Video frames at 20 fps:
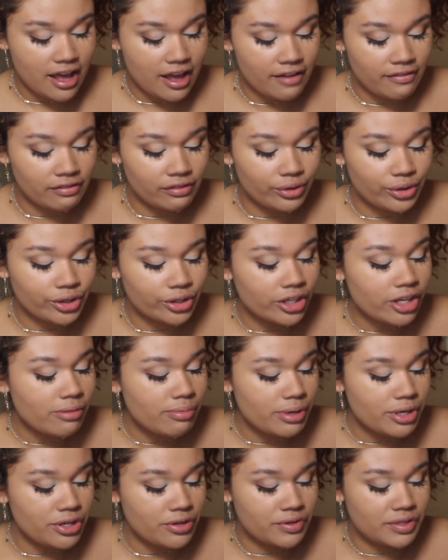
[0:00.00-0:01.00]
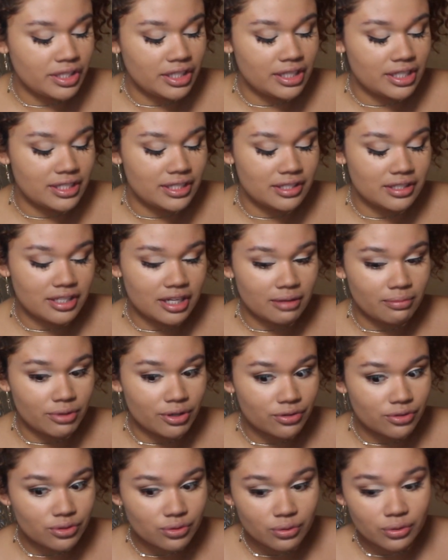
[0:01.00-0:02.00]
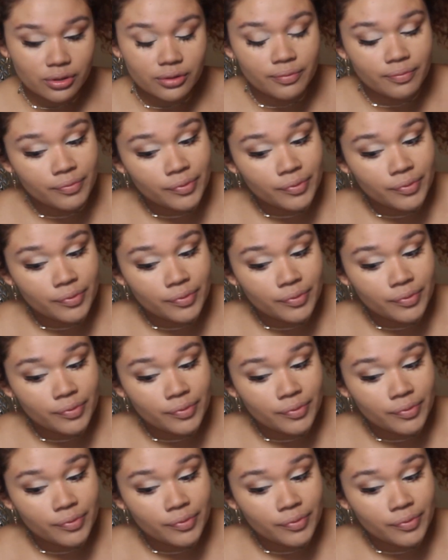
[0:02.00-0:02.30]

I've literally been using this since like middle school.